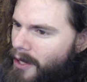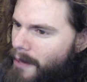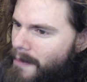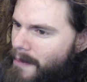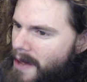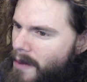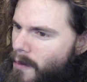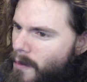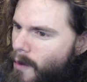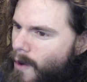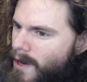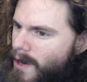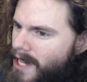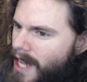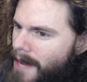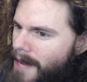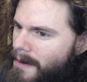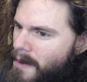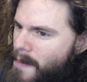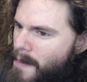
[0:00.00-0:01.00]
to meet
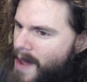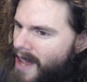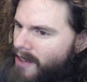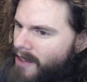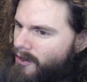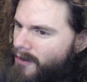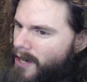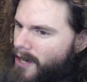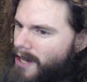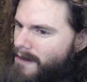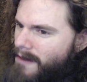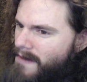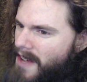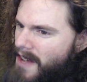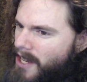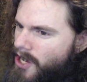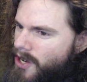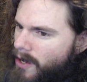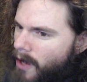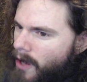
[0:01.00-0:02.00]
wartime demands for
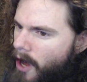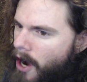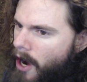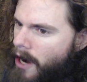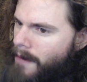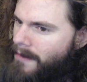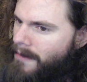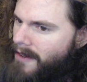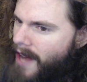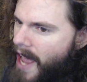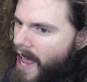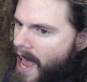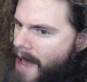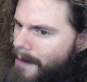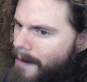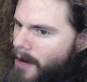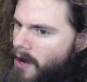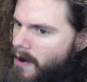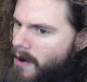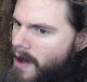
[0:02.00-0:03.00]
conventional arms and
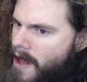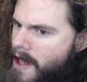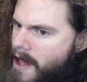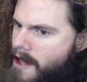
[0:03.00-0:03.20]
ammo.